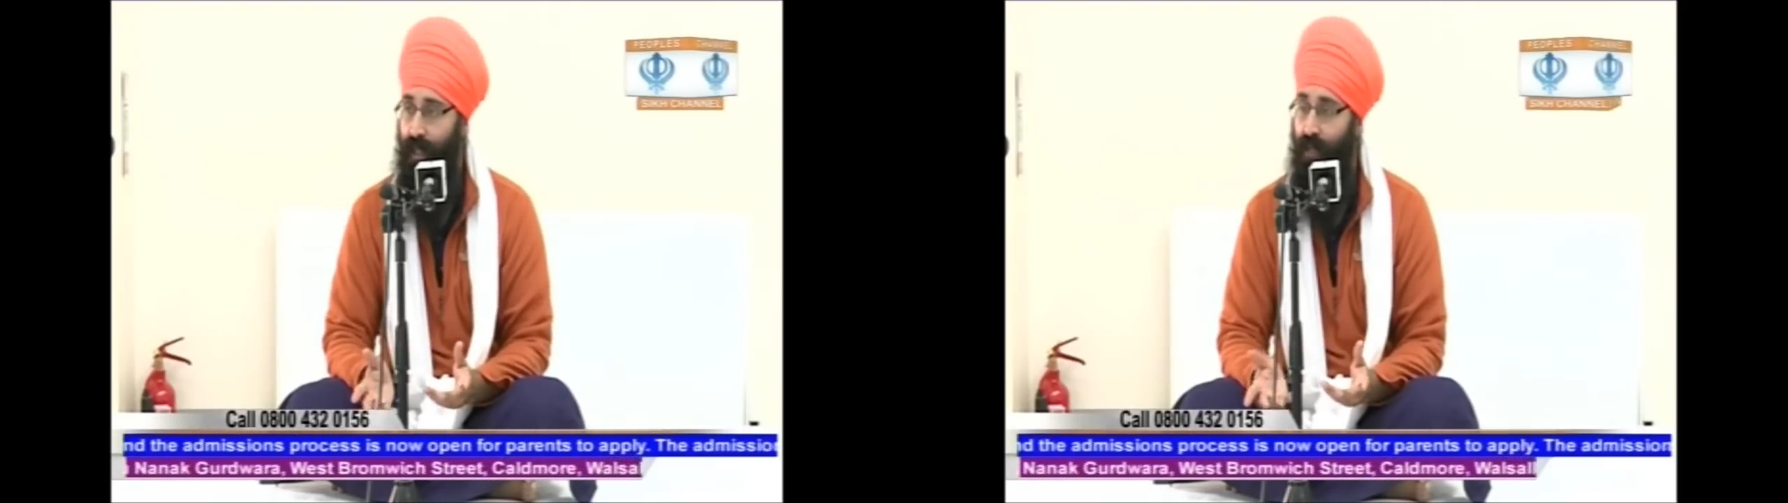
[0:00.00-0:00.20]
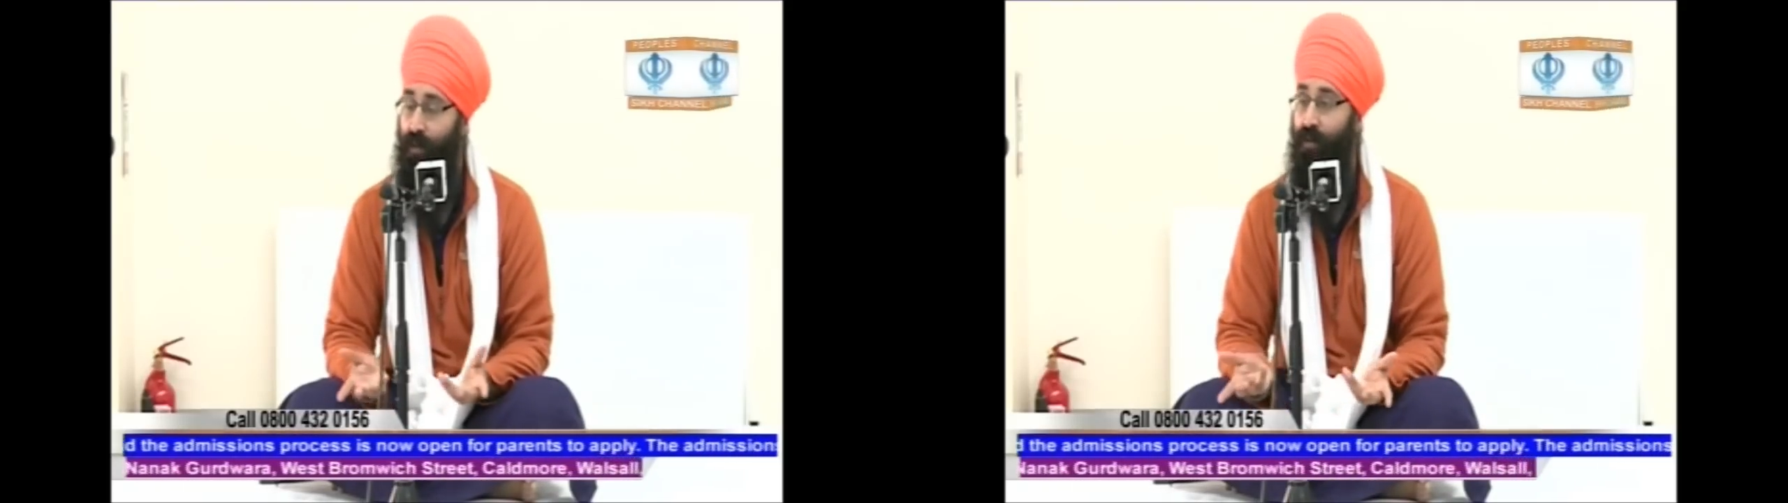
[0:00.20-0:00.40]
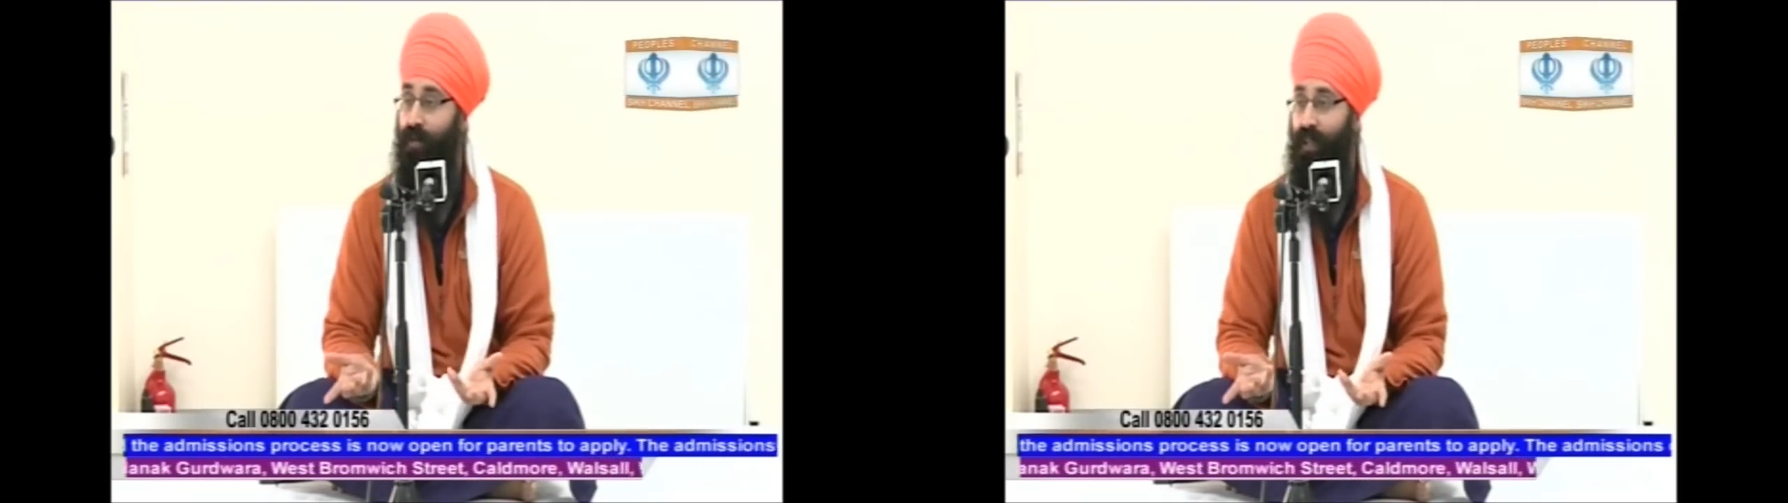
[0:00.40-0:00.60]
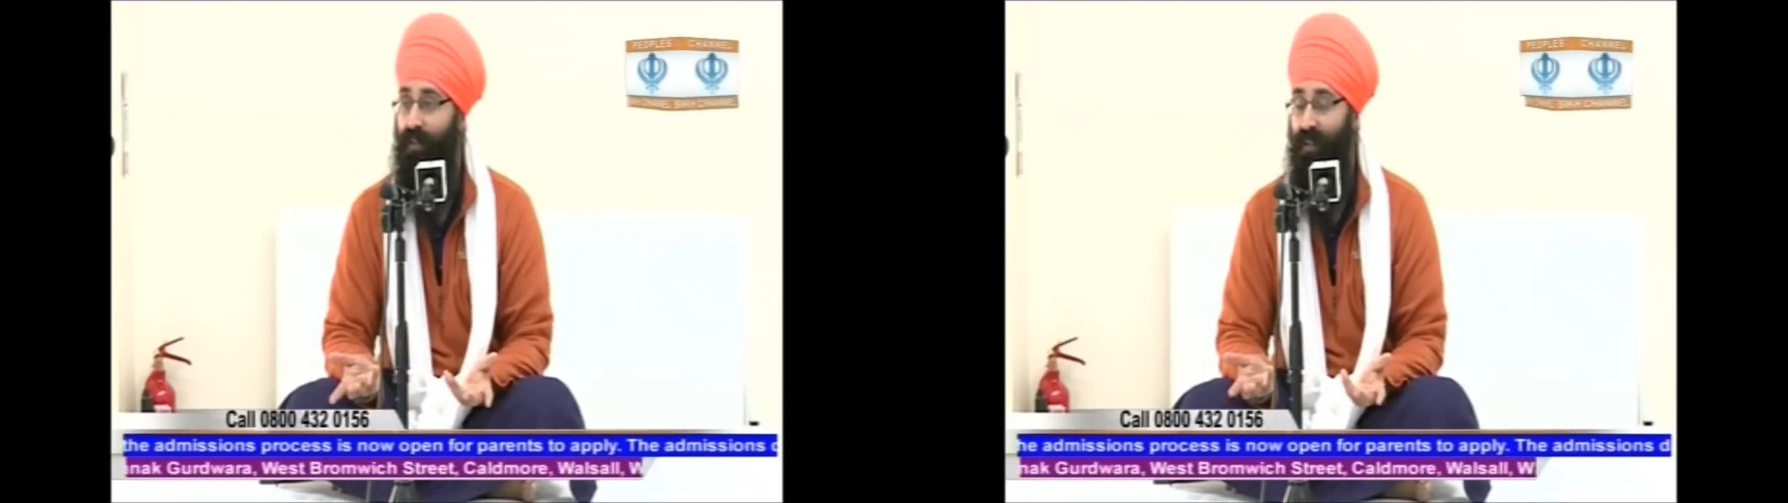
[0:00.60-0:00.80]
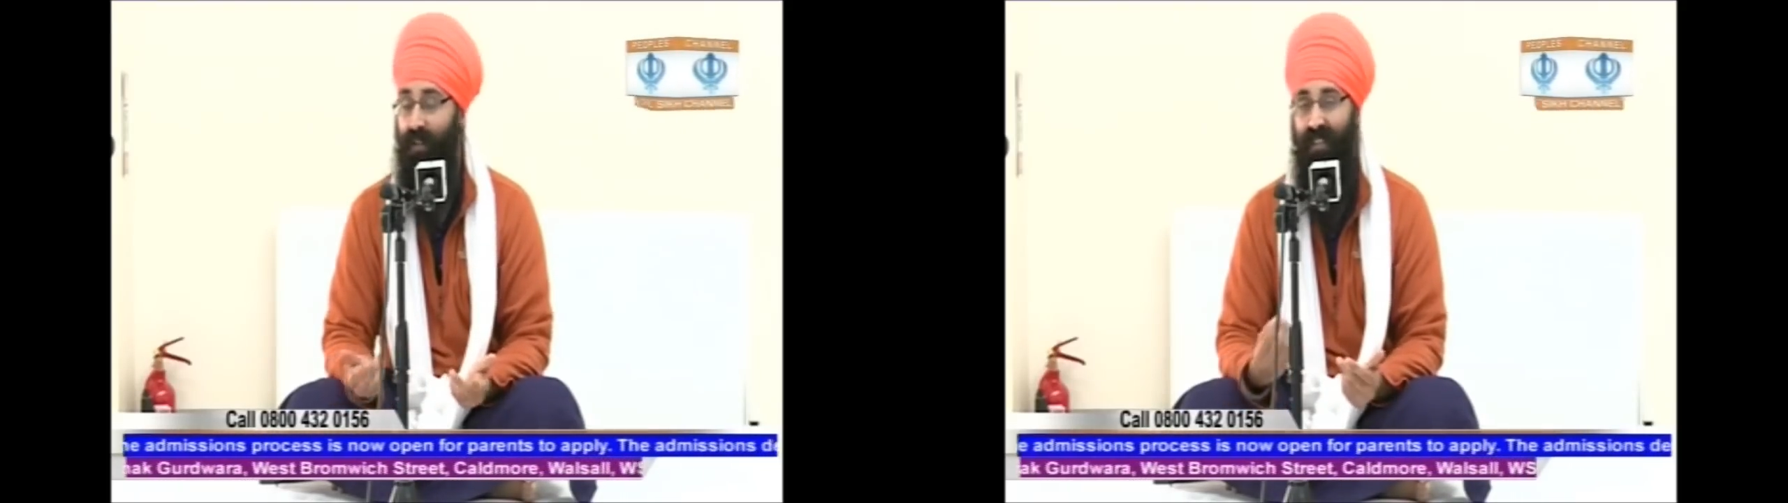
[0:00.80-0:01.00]
well, that you
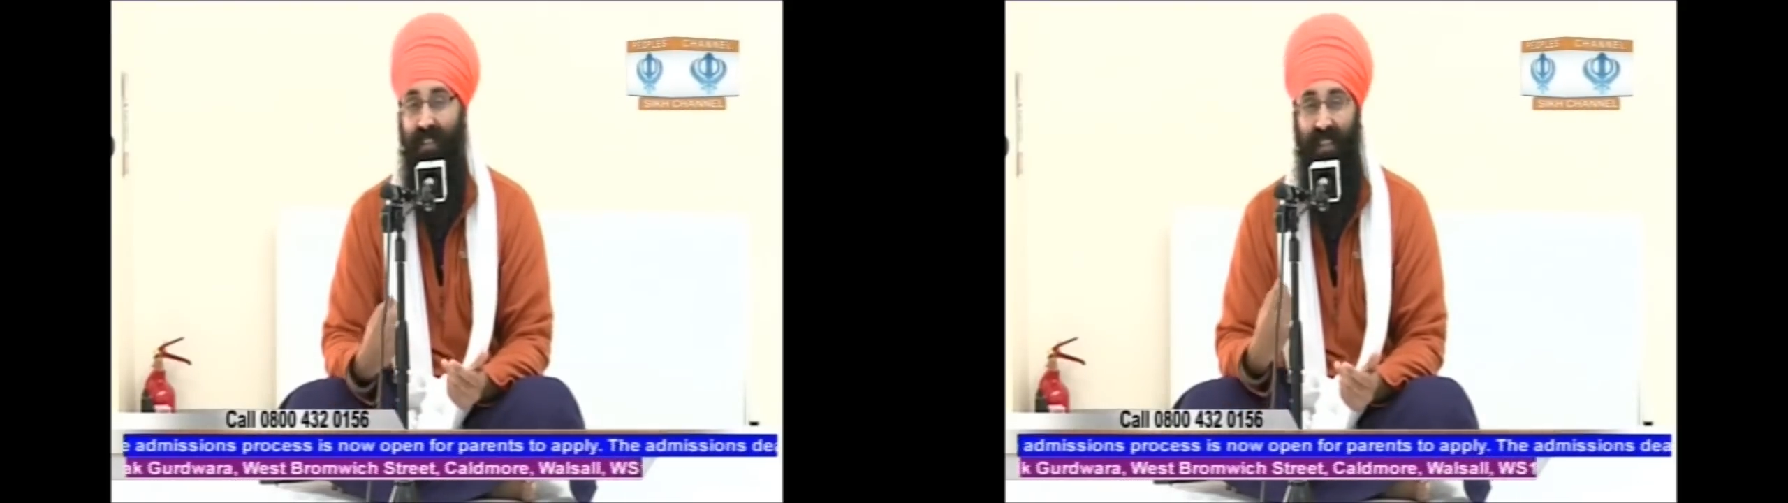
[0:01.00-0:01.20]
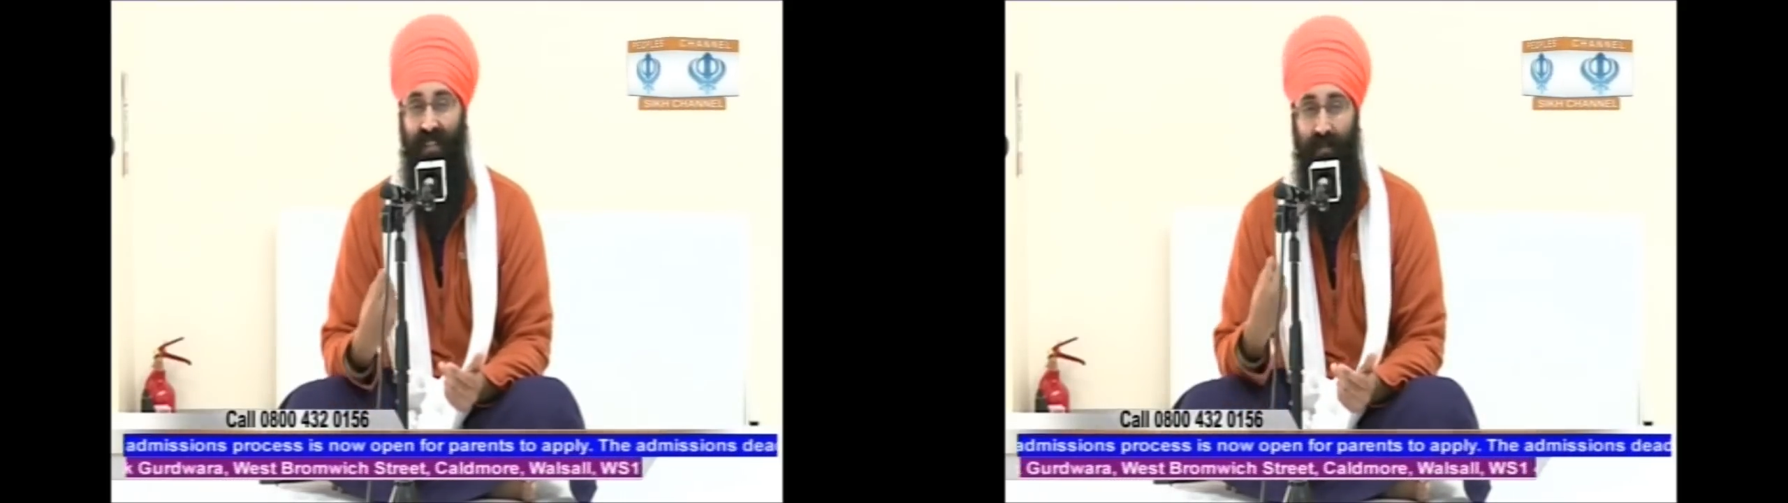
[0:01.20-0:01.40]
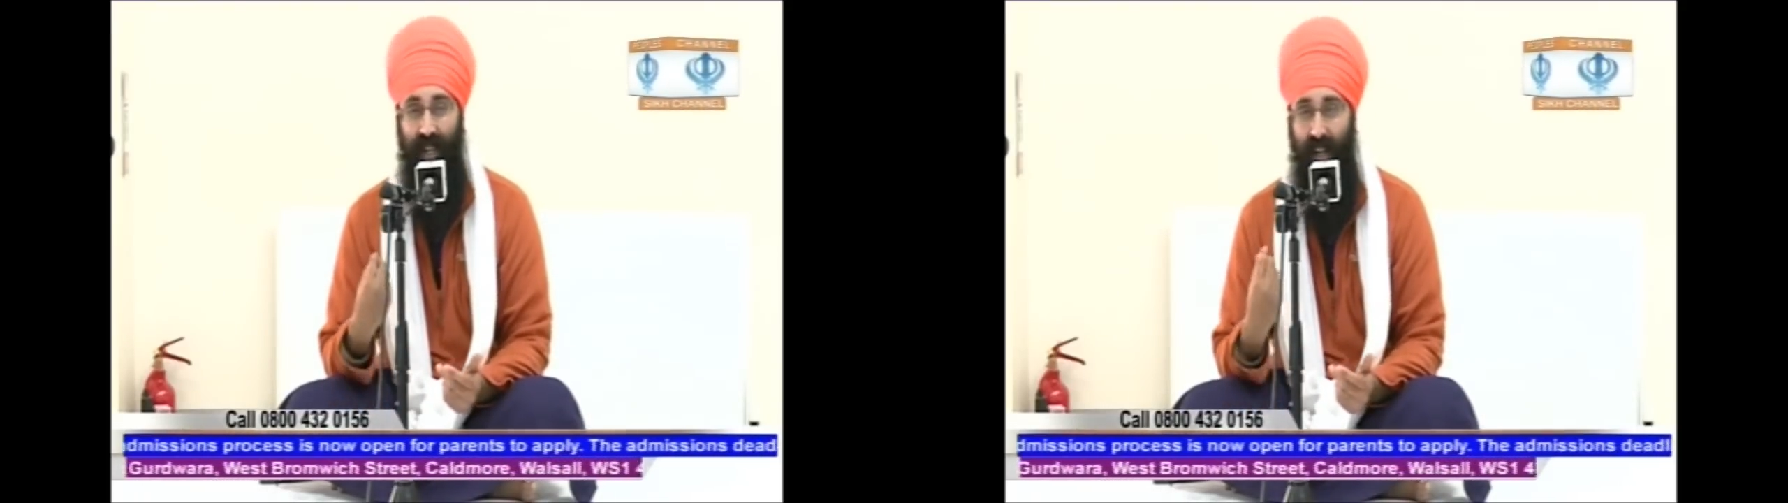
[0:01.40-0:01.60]
just